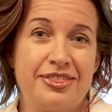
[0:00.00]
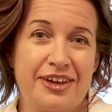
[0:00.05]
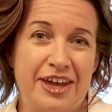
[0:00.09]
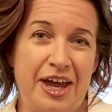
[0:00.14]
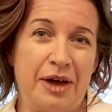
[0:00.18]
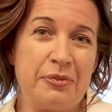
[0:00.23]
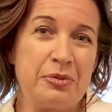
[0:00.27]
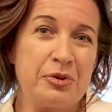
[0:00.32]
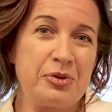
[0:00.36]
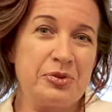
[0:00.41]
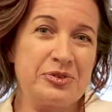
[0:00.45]
The
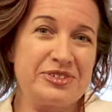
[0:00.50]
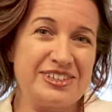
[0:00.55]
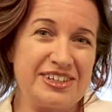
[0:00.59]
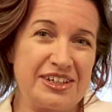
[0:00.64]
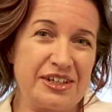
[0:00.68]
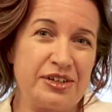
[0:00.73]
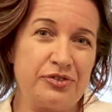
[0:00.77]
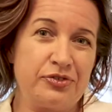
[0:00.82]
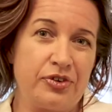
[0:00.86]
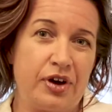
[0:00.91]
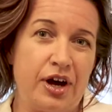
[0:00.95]
capital
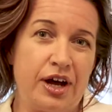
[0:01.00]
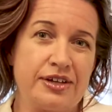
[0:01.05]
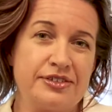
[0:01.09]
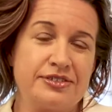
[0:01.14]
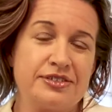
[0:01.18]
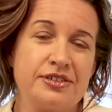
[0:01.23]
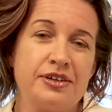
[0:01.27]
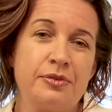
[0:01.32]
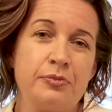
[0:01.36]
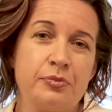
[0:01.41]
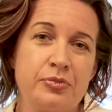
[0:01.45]
signifies
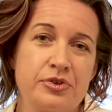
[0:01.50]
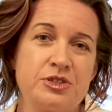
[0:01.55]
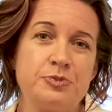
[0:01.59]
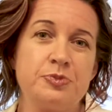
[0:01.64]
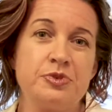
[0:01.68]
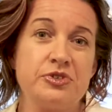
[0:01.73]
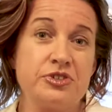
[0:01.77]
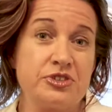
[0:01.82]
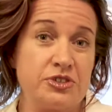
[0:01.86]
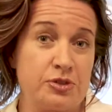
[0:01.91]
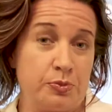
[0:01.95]
Brisbane's